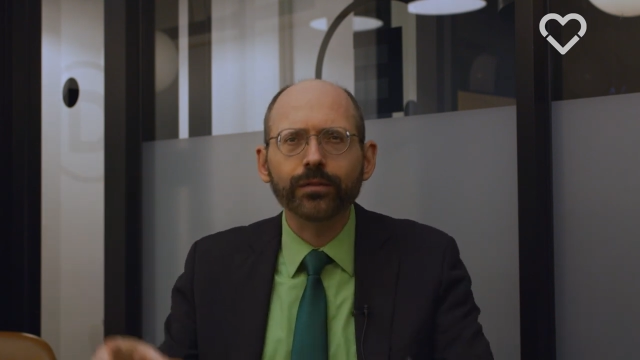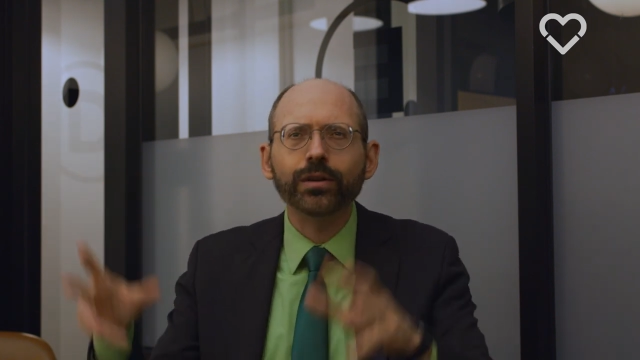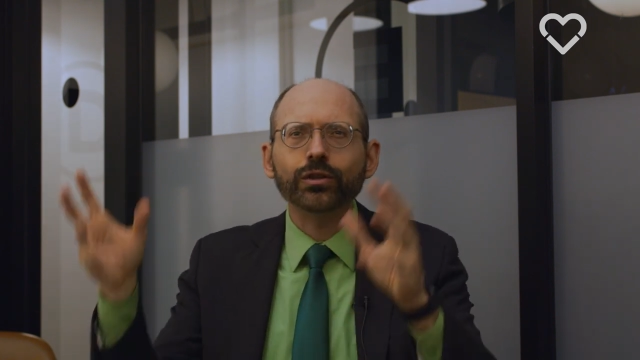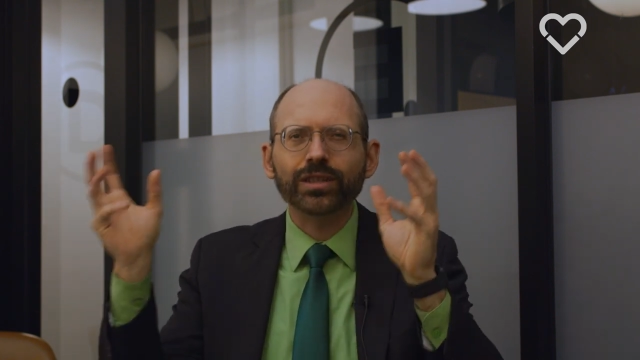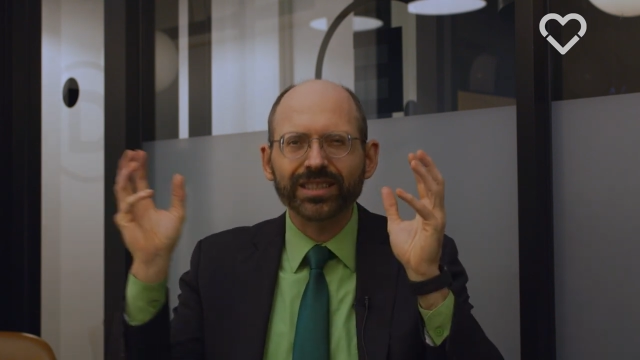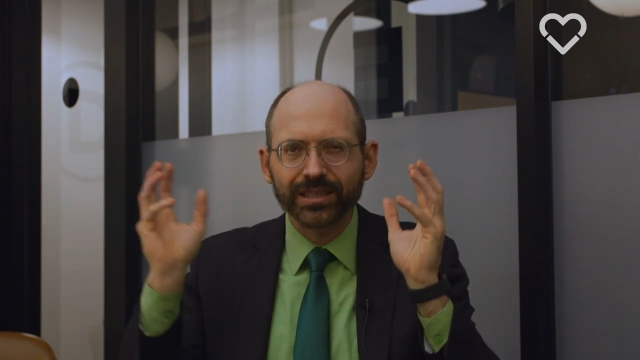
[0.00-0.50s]

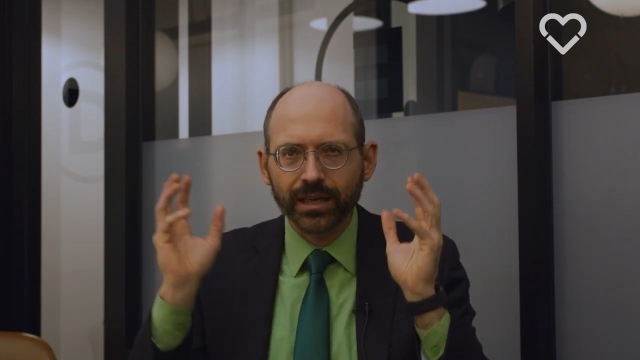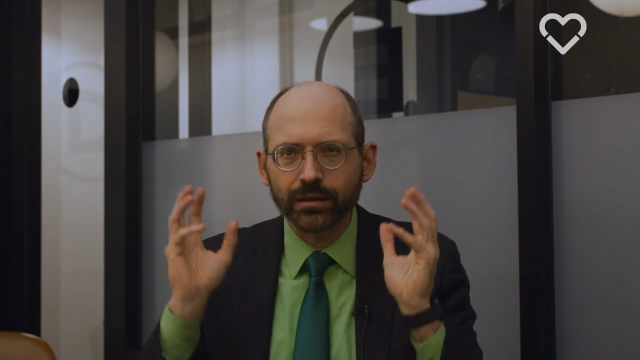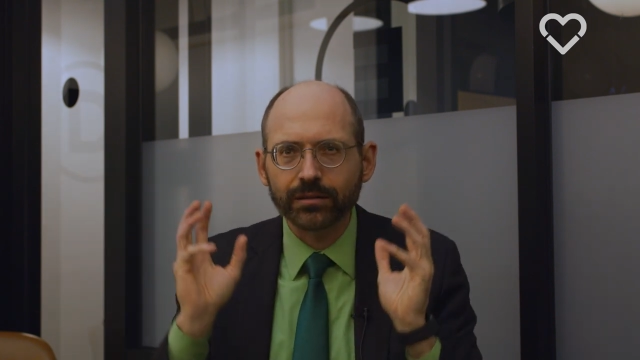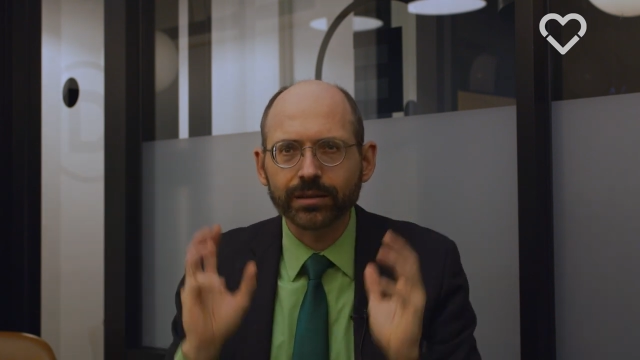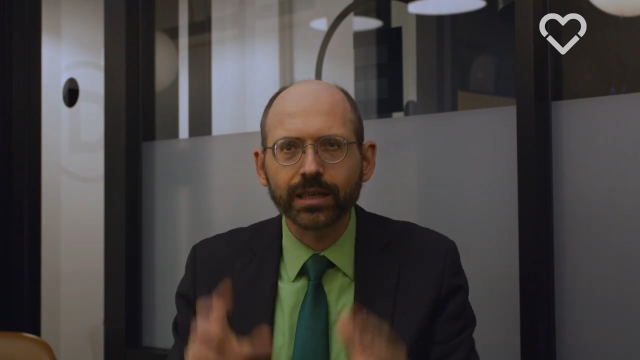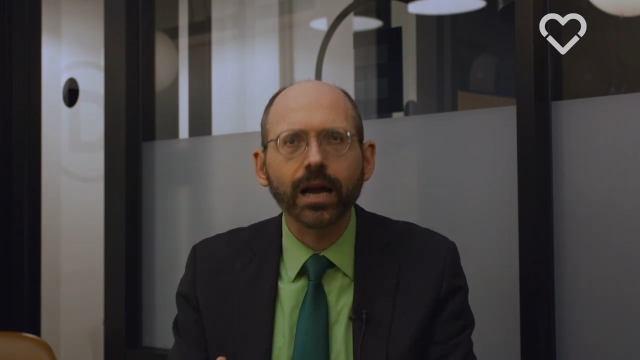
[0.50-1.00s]
eventually
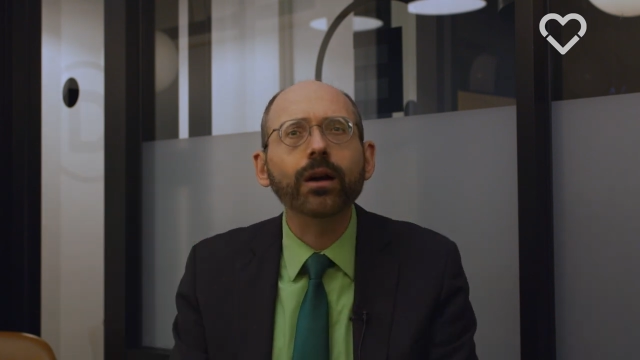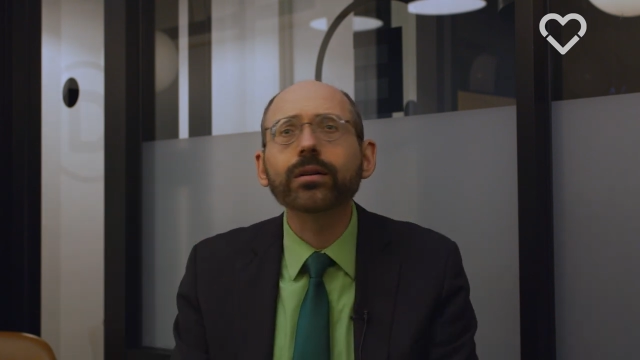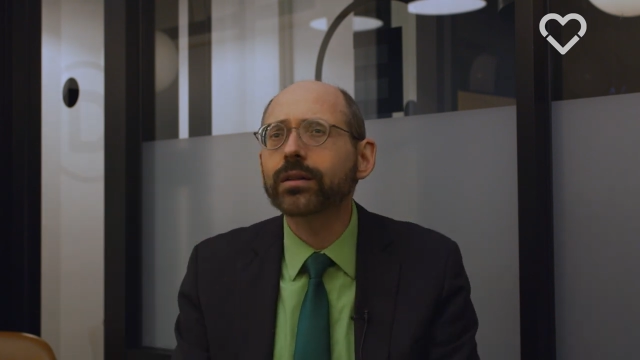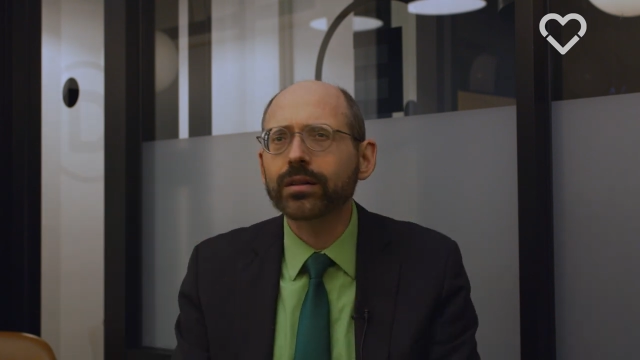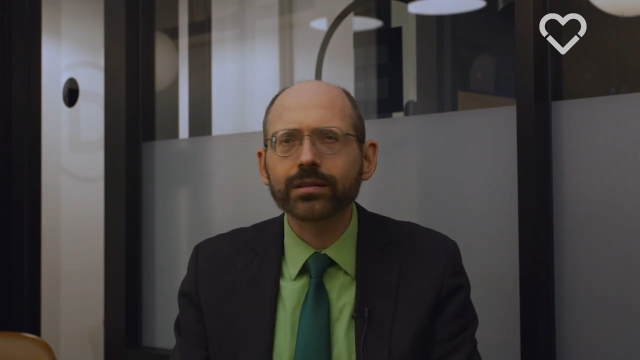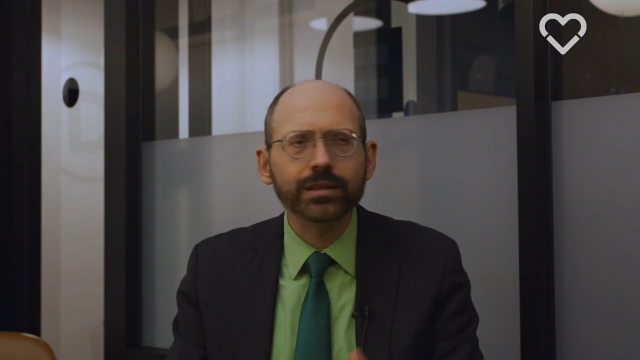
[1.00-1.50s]
settles
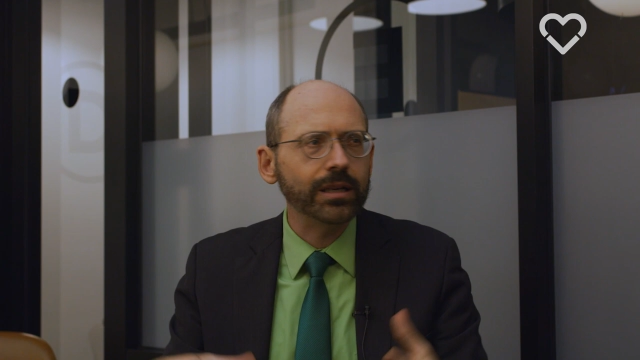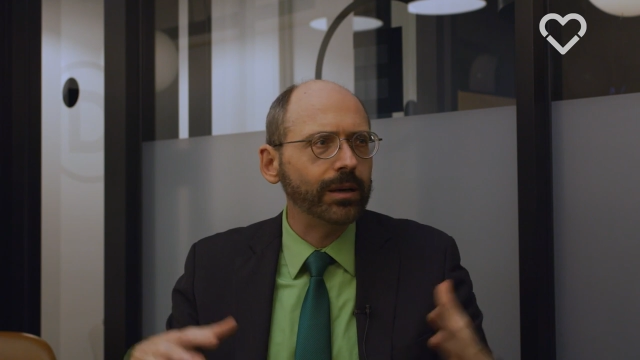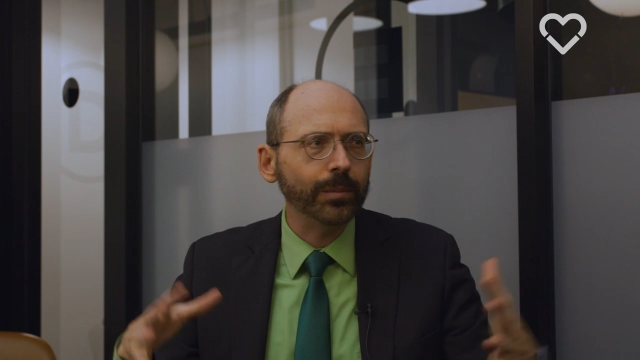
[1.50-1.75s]
down to the sea.